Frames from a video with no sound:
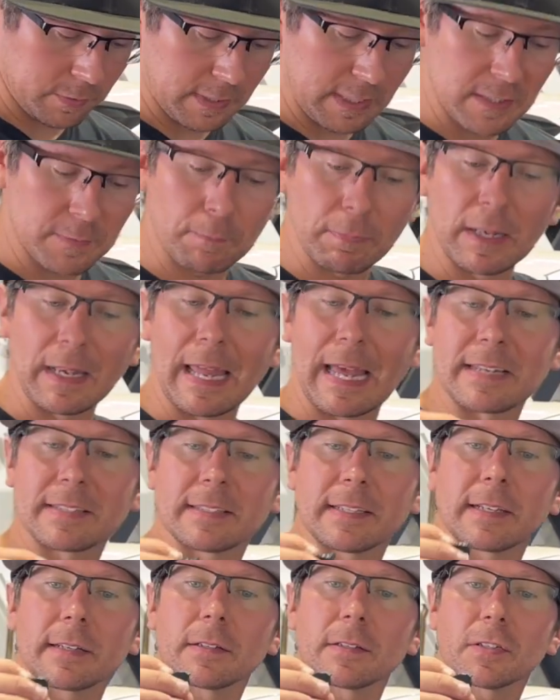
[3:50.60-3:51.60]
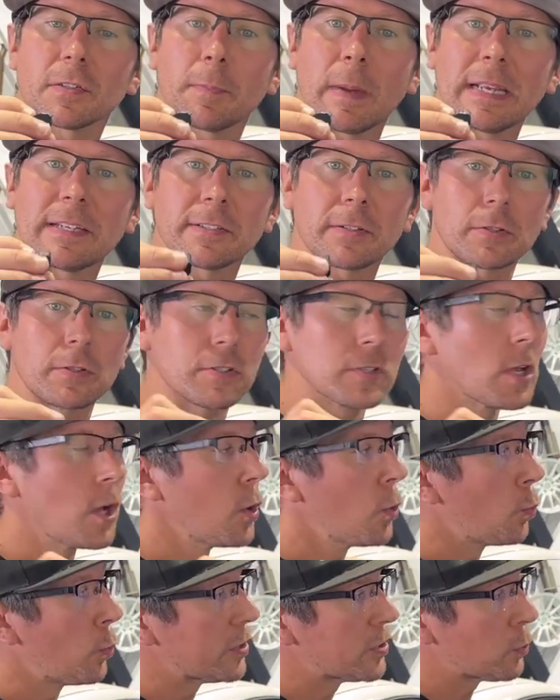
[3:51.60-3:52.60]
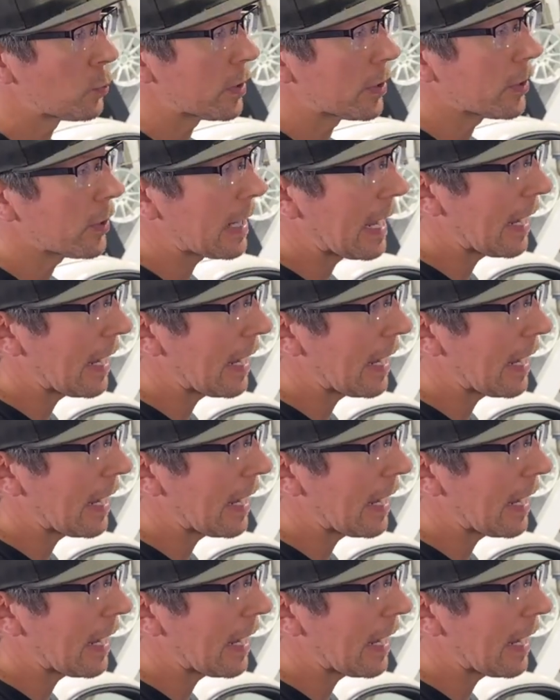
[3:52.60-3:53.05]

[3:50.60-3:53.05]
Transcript: these plastic spacers, which we're going to